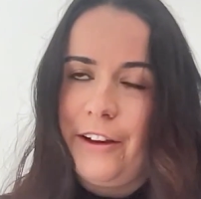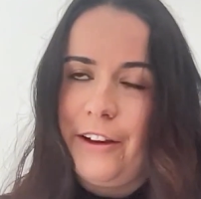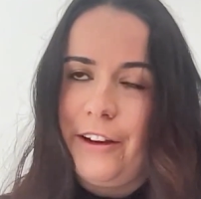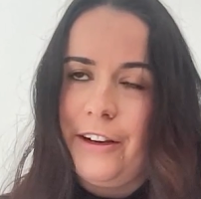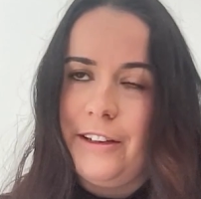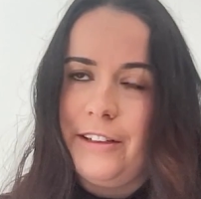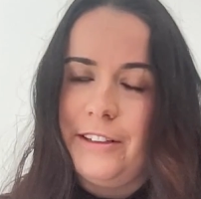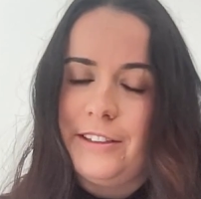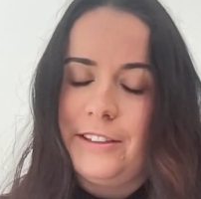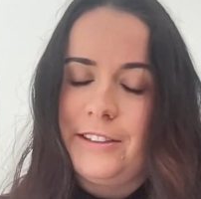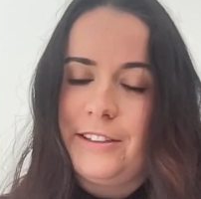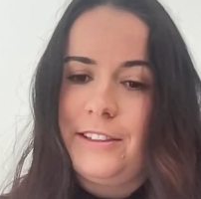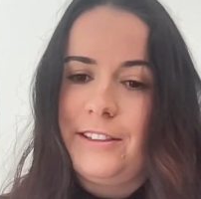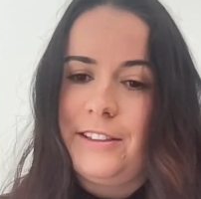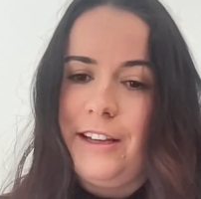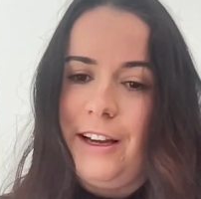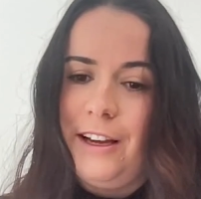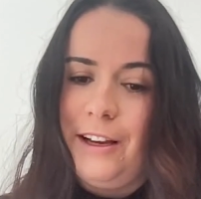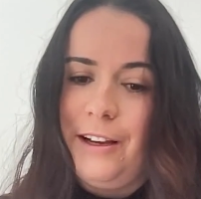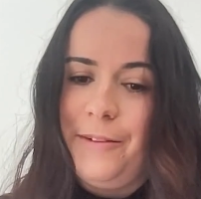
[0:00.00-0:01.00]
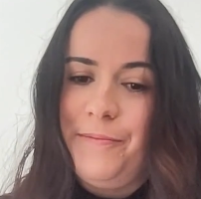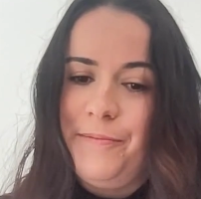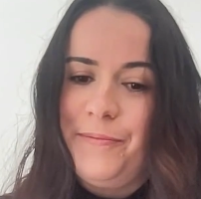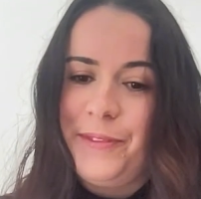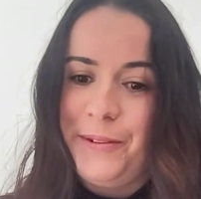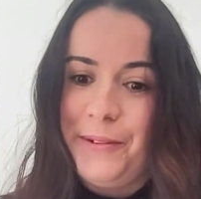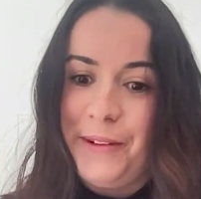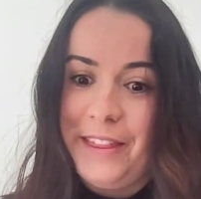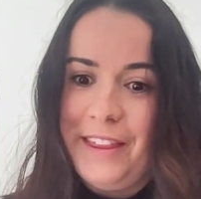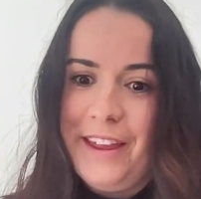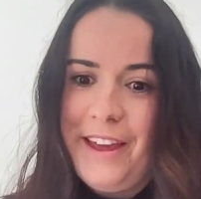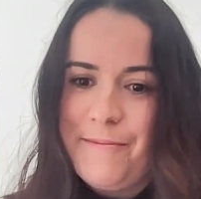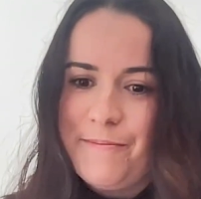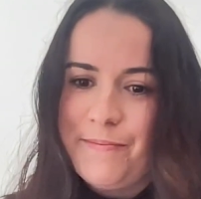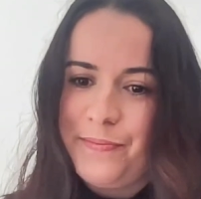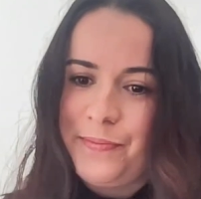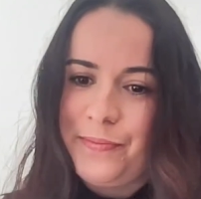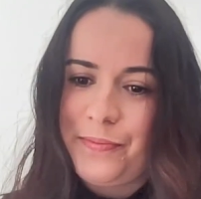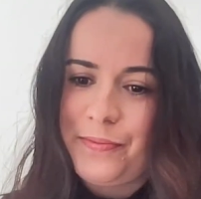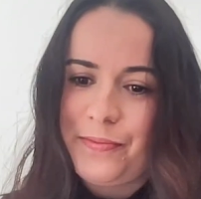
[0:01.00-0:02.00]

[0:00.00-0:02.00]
goes with them.